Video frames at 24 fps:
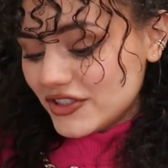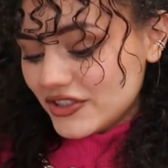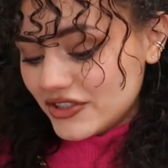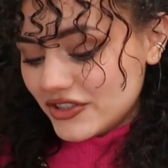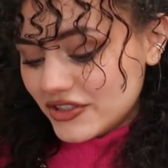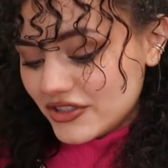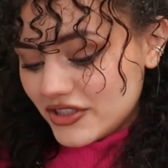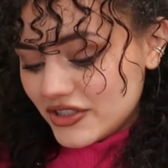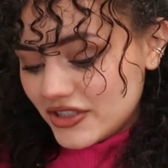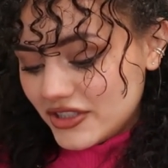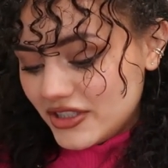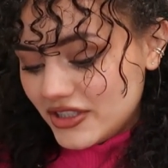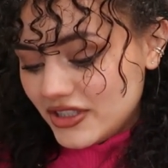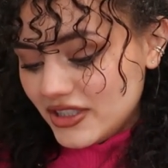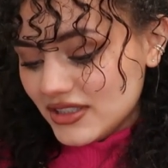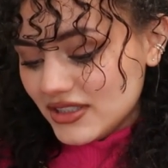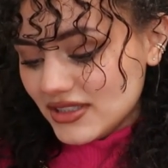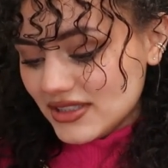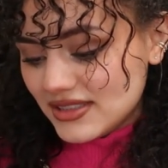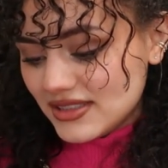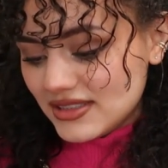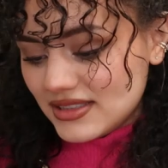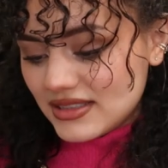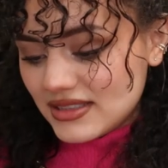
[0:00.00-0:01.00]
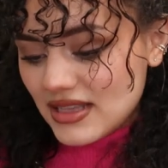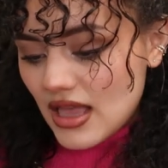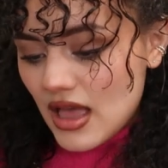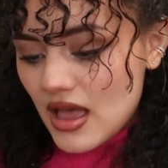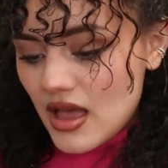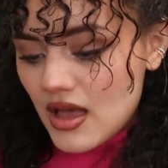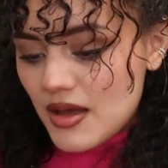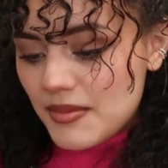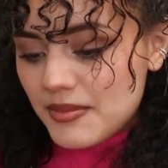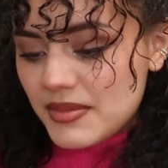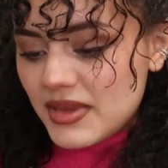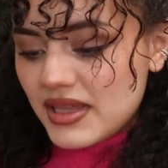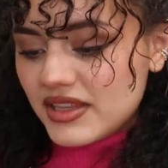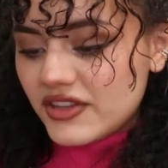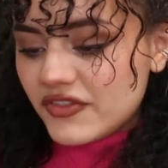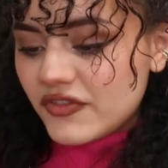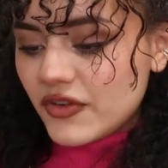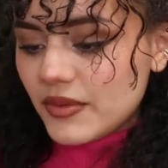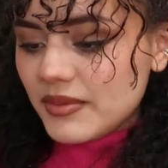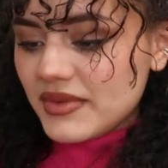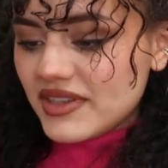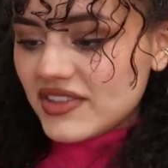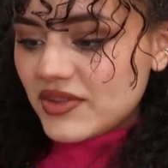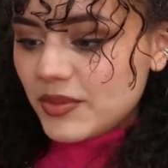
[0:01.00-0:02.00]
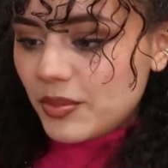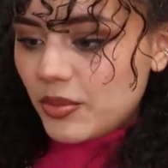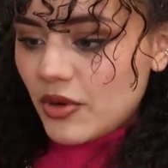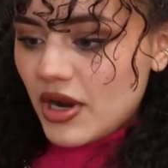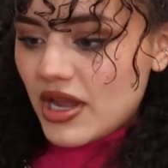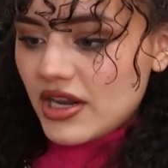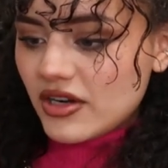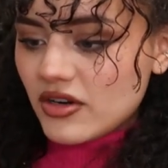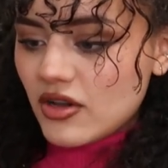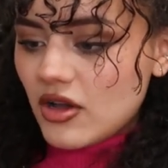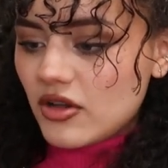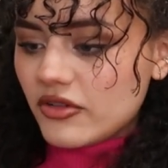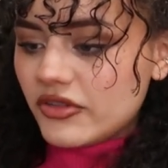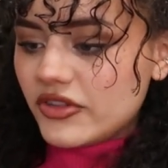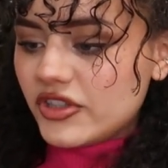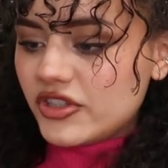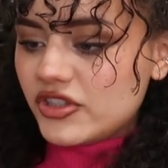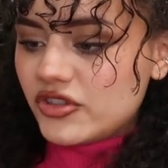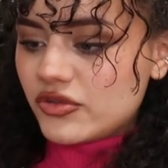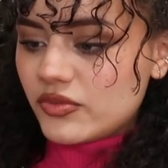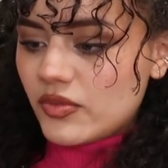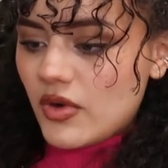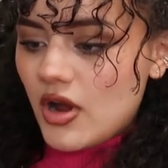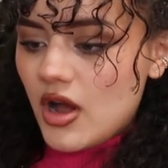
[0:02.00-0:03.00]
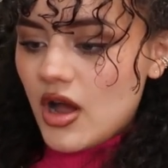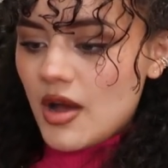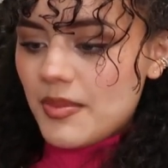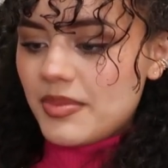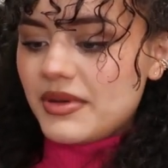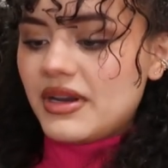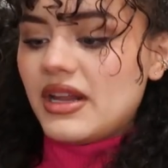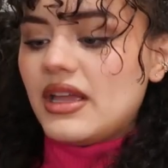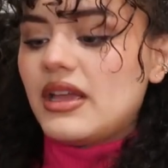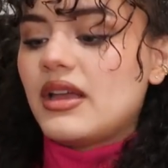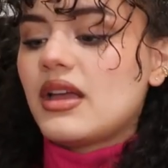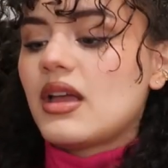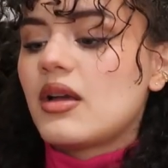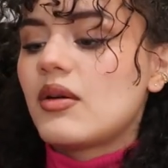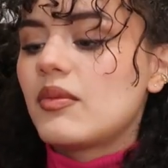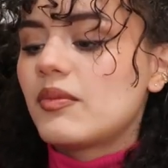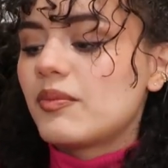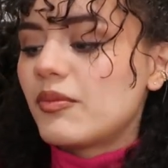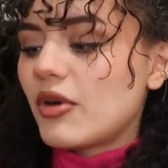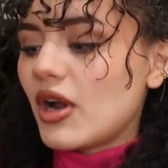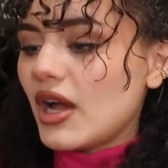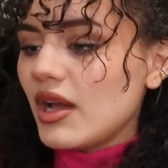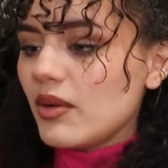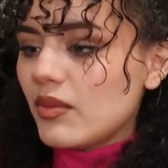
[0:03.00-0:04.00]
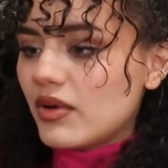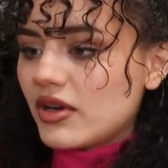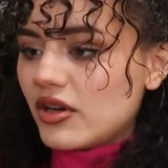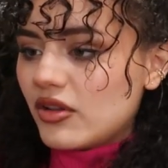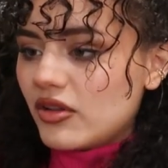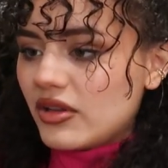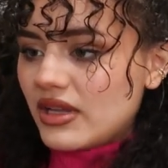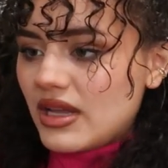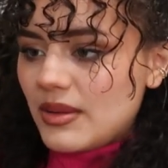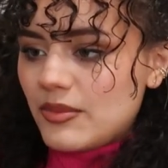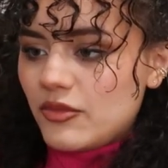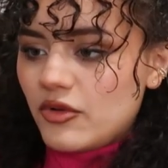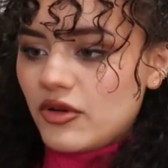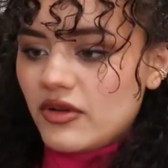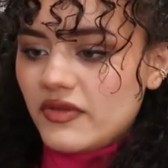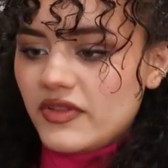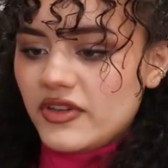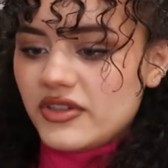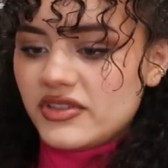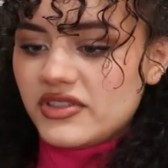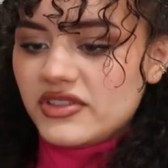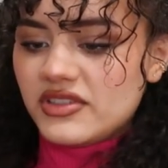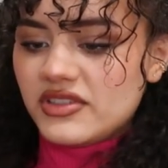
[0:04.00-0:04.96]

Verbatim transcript: skirts, um, it's from this brand called The Drop and I probably want to look at more of their